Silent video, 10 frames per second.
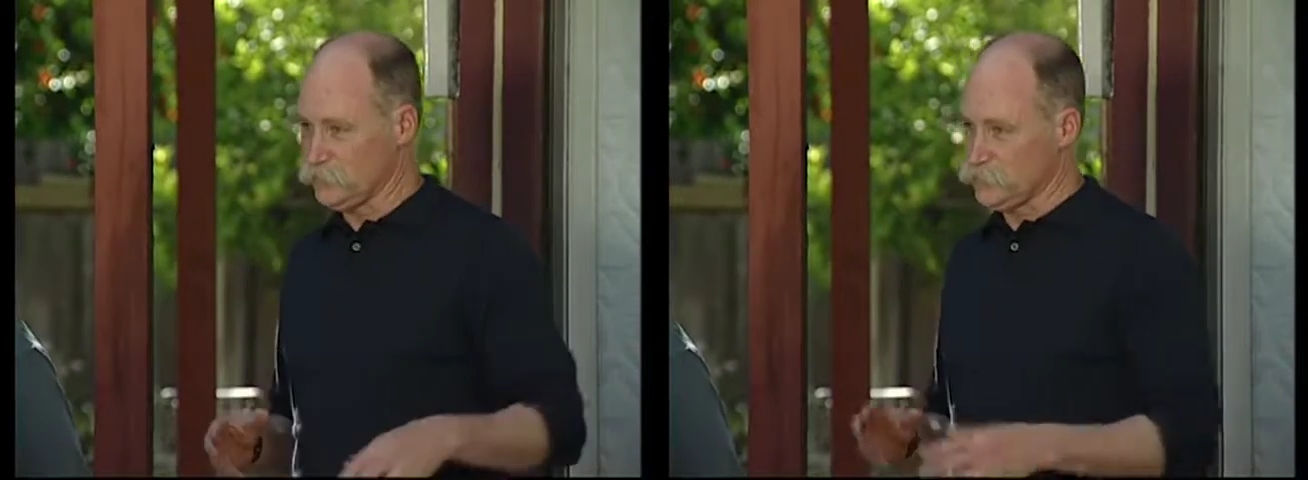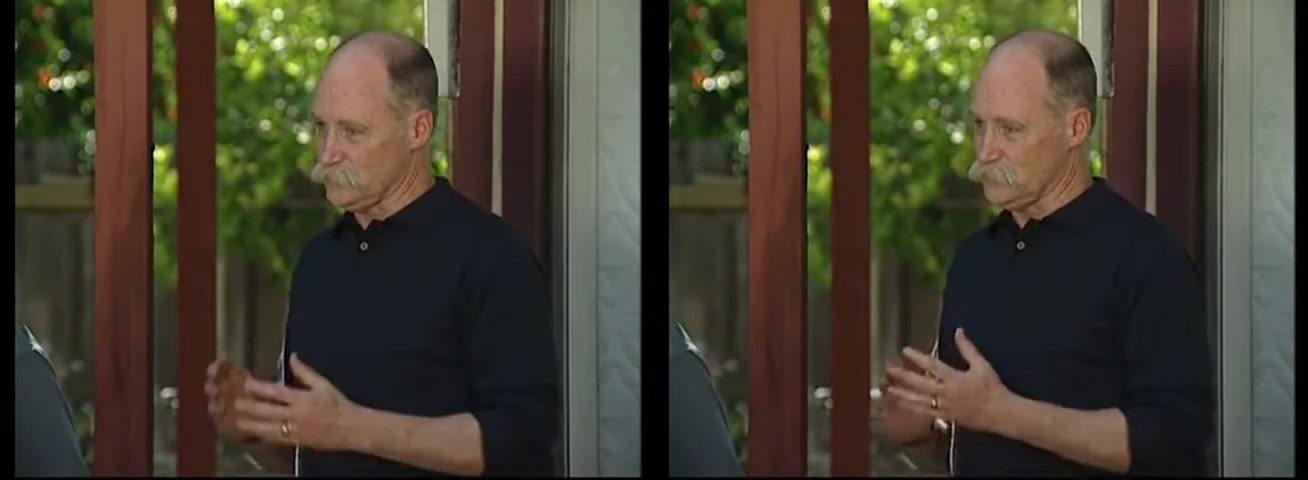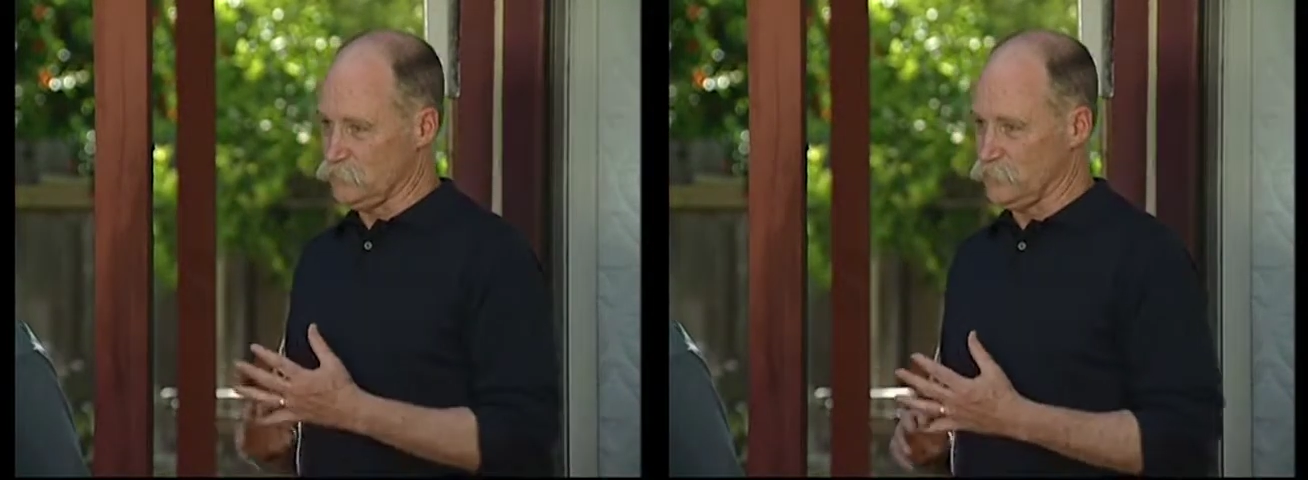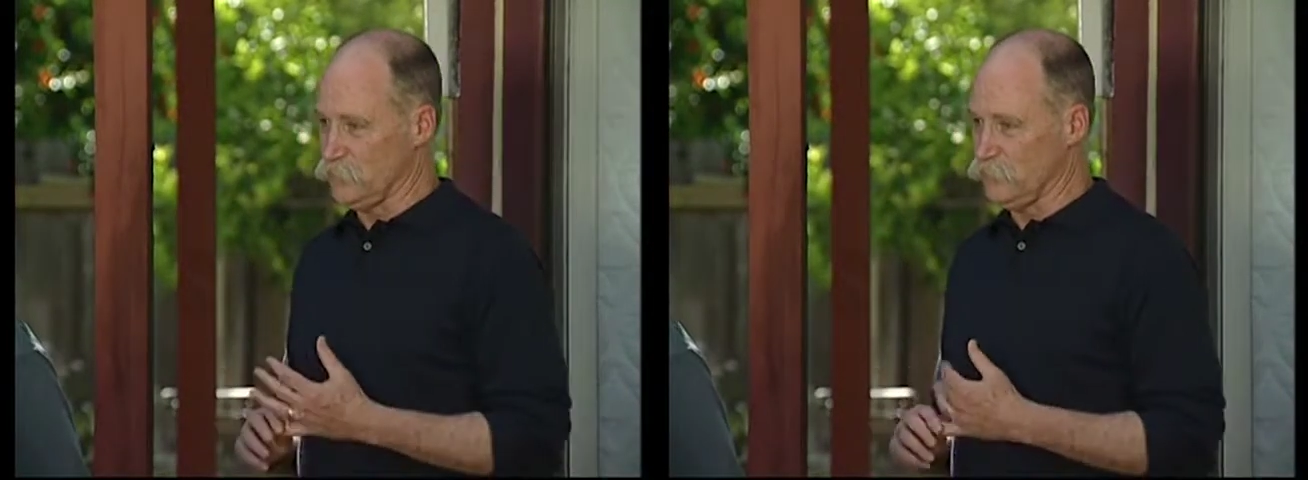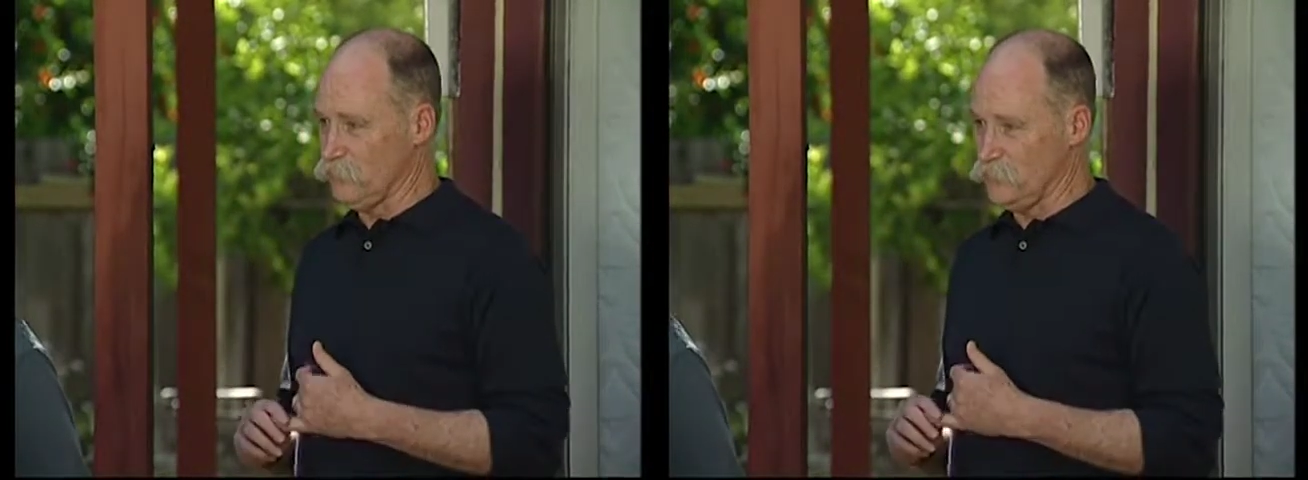the system and
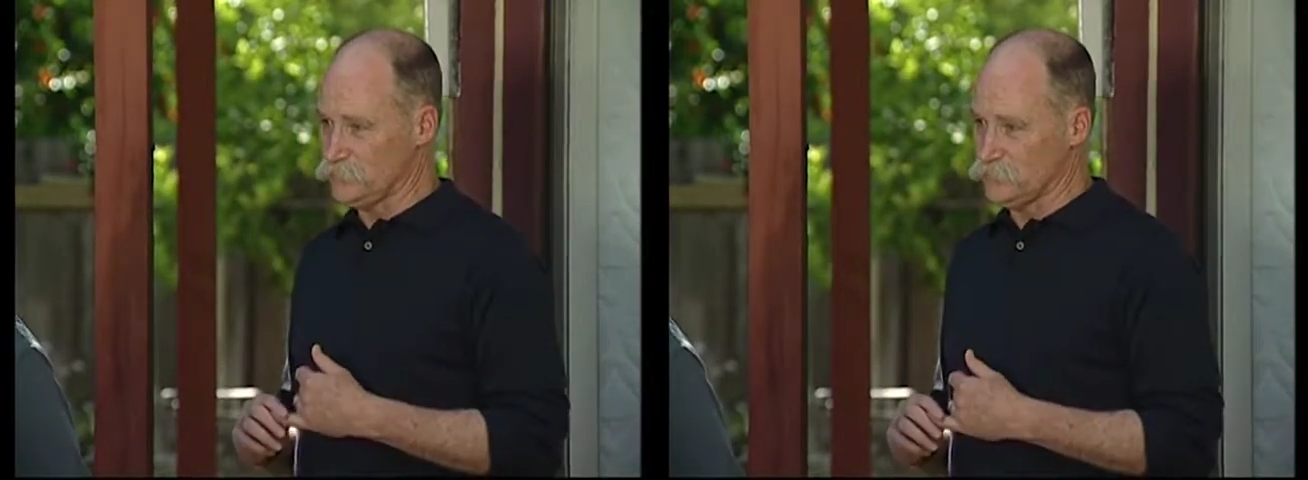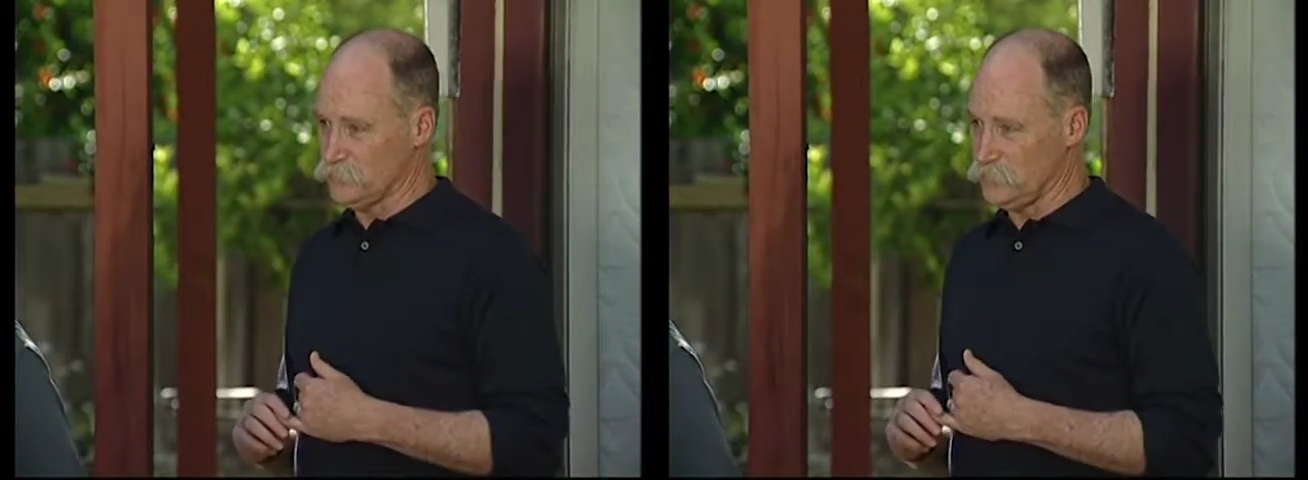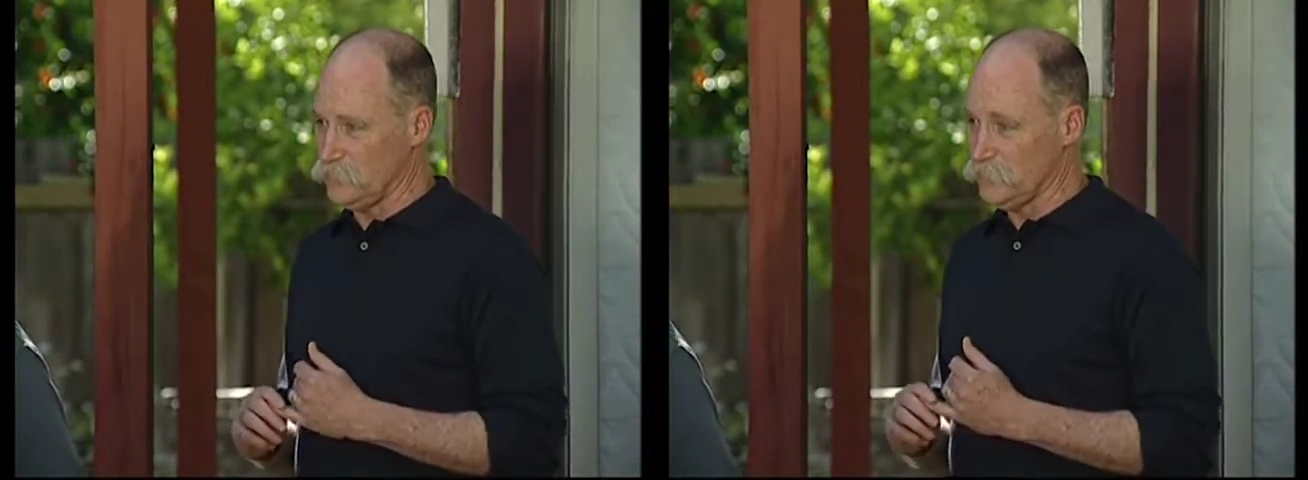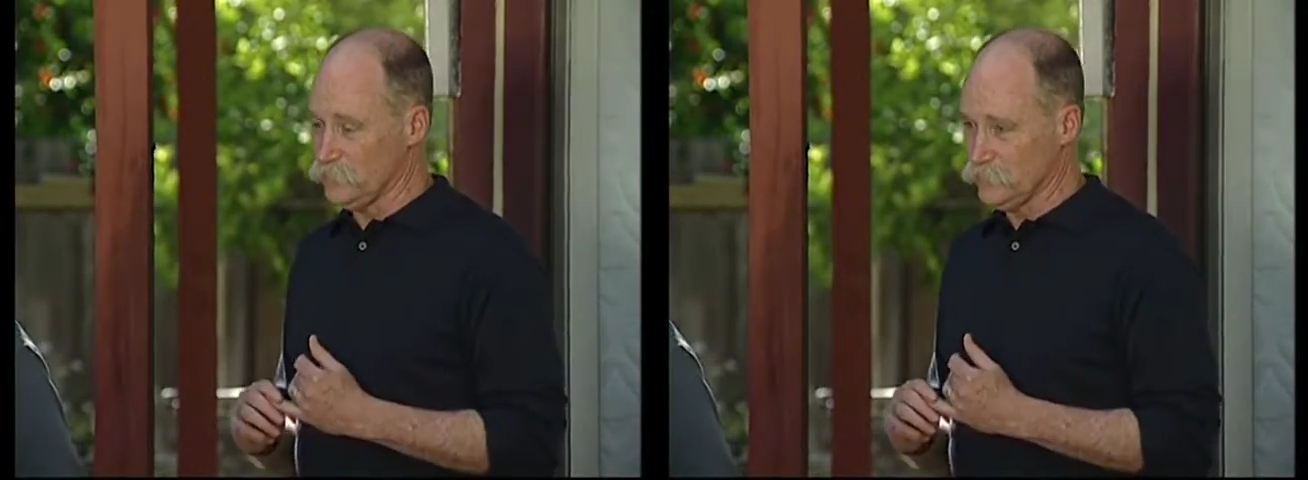leave moisture in there,